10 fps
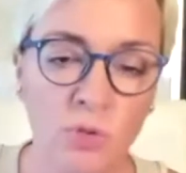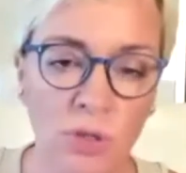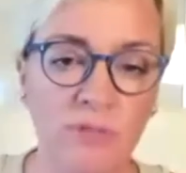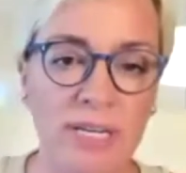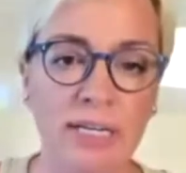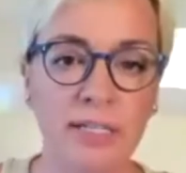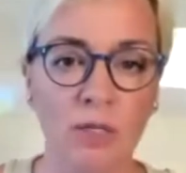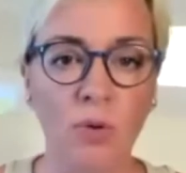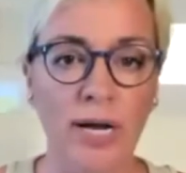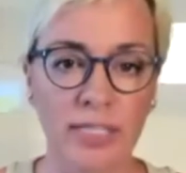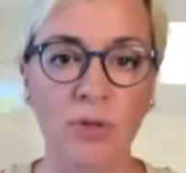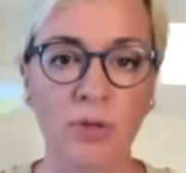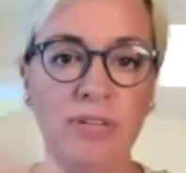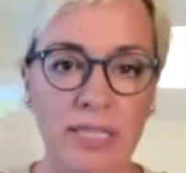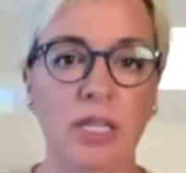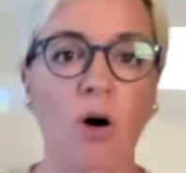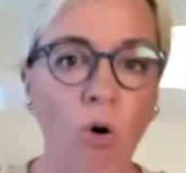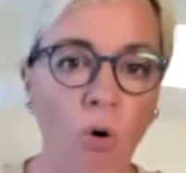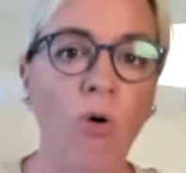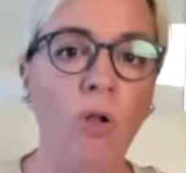would have eaten in the wild. They would have eaten the
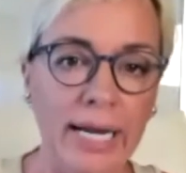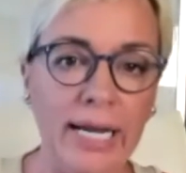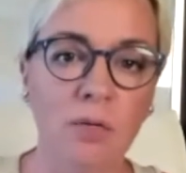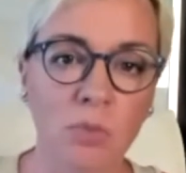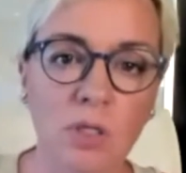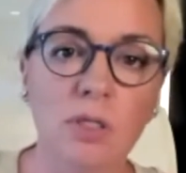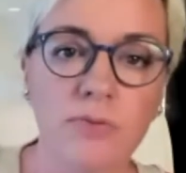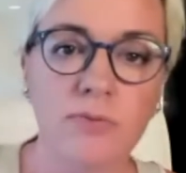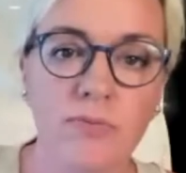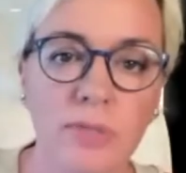whole animal. Yeah.